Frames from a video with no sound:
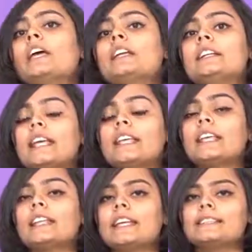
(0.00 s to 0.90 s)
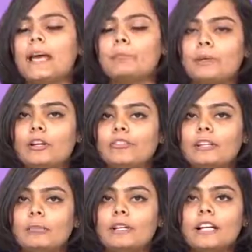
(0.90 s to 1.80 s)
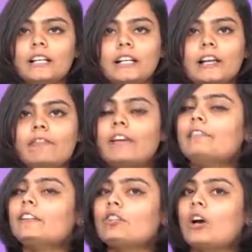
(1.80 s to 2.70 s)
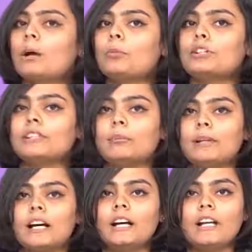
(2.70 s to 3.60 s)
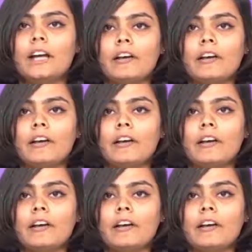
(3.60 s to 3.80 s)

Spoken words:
Taking the example of tabla, when we talk about tabla,